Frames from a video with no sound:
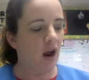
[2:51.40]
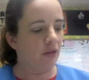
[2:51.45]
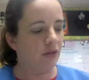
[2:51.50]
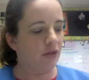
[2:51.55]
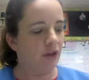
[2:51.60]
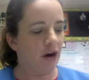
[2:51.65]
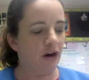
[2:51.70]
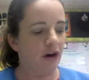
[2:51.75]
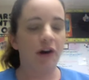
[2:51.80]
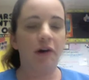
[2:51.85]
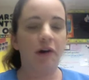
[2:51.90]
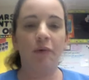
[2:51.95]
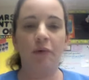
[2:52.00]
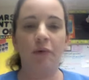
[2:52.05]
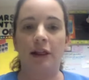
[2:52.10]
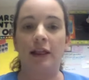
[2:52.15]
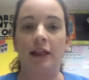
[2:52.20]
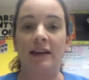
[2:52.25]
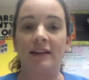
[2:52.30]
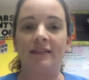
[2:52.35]
they're going to
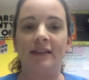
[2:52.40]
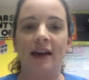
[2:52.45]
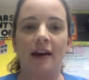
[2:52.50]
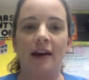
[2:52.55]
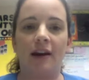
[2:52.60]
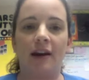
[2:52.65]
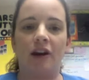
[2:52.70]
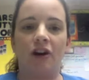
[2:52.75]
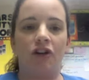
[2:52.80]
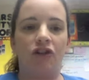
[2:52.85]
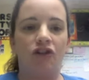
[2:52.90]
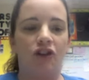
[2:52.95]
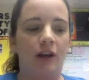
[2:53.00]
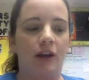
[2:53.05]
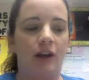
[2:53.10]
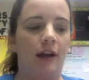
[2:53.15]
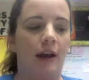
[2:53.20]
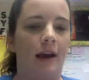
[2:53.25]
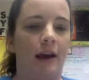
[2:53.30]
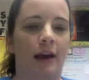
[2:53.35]
release that
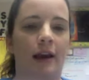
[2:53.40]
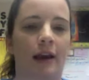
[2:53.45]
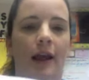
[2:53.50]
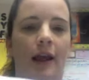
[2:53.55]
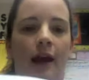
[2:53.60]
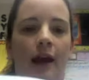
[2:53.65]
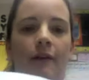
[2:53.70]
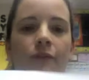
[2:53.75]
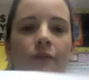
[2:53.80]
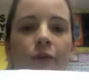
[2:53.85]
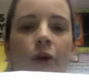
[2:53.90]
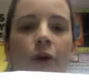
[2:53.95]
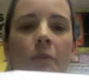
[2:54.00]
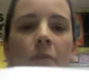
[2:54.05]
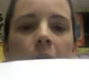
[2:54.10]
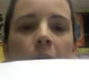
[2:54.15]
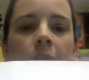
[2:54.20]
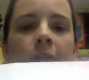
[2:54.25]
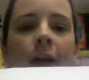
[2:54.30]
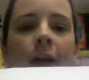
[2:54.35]
energy in a form of